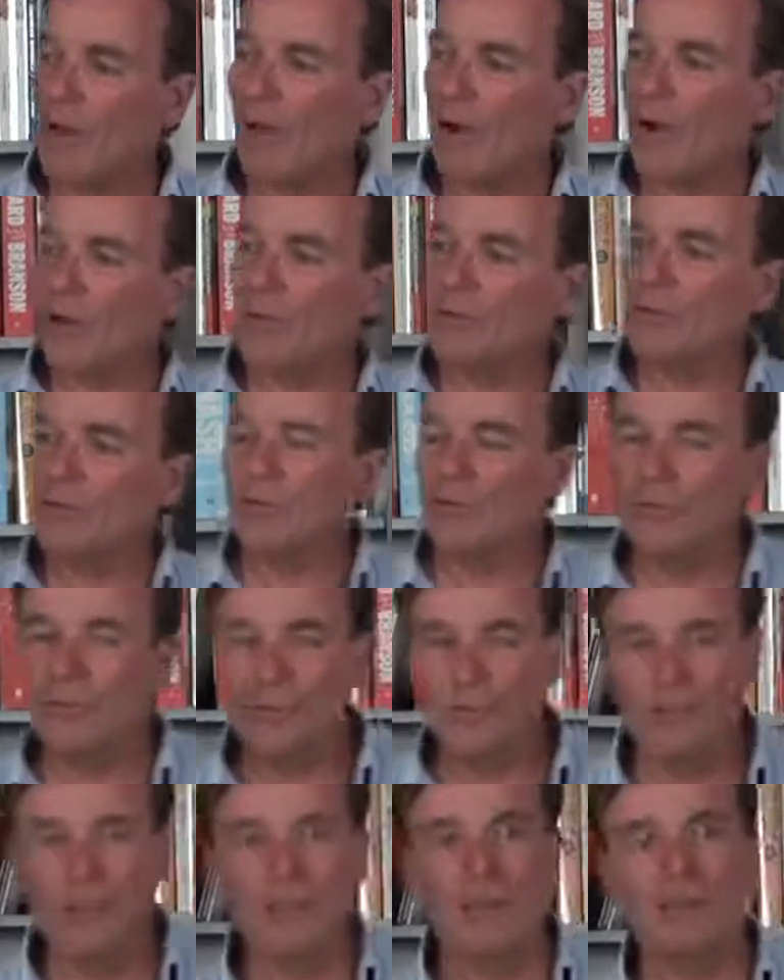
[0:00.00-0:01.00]
I would do
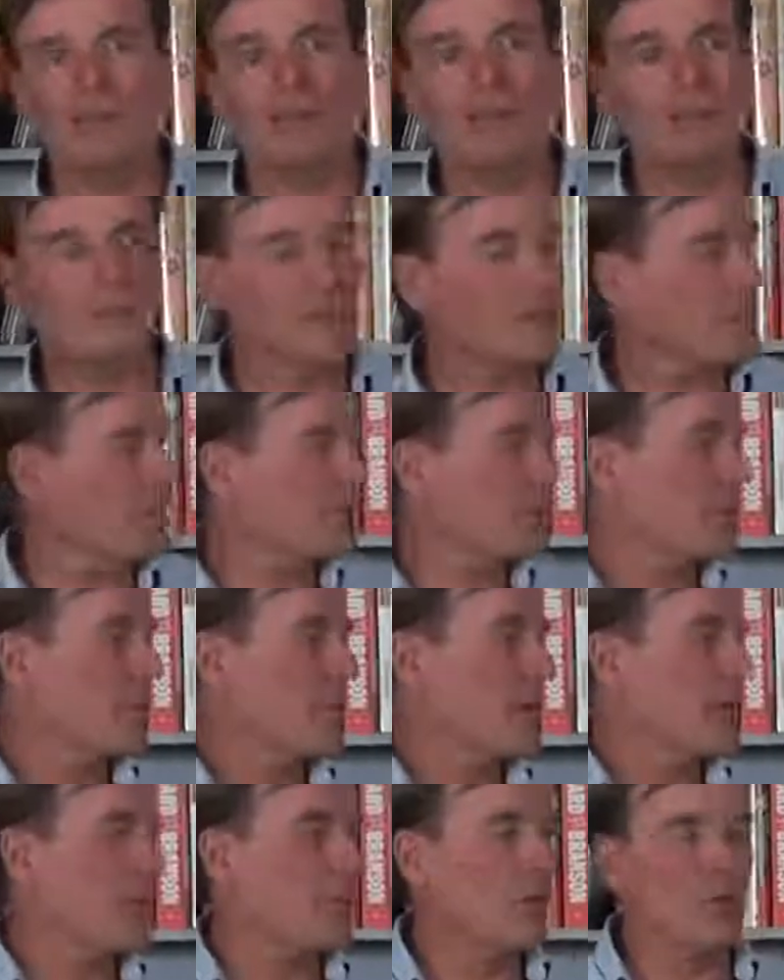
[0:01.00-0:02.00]
lots of things for
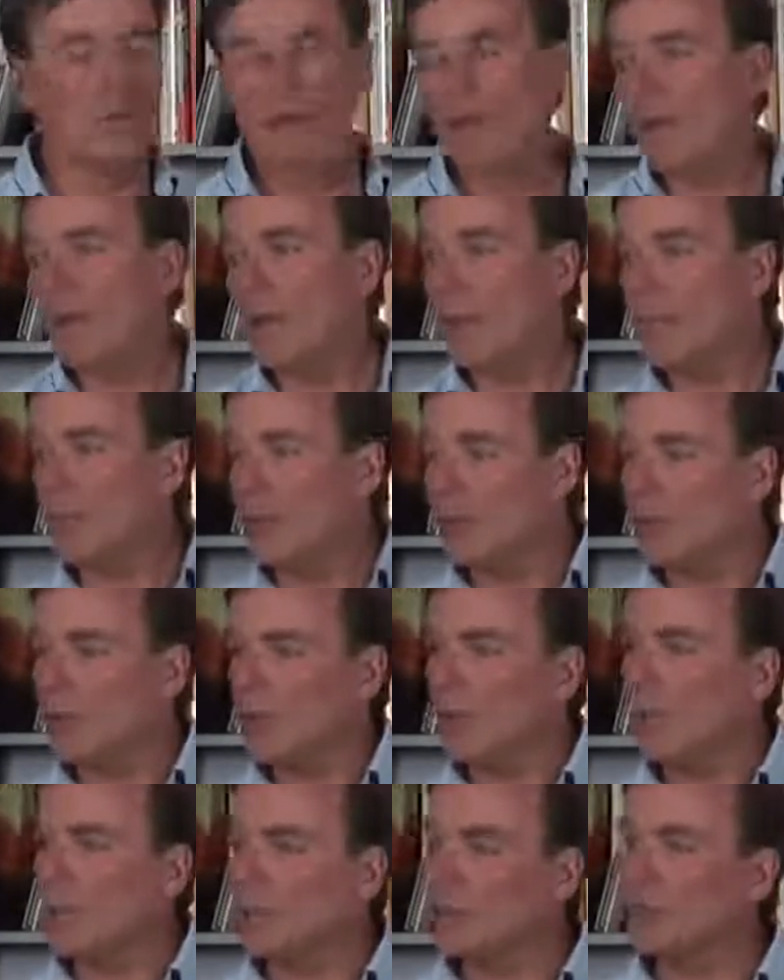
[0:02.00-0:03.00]
people
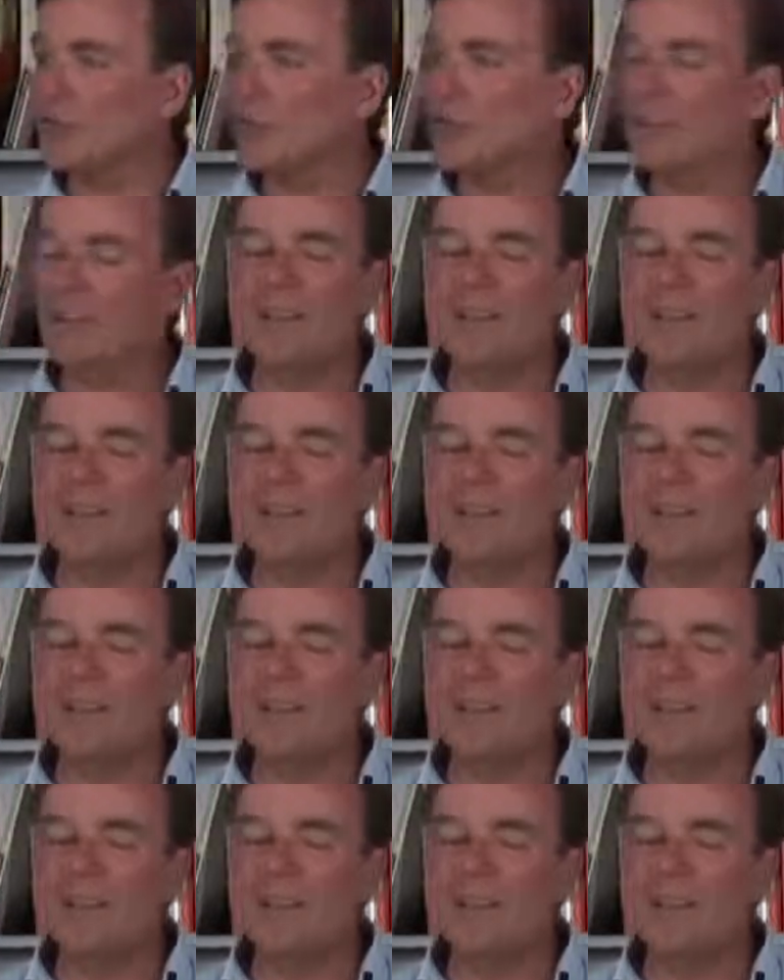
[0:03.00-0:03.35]
because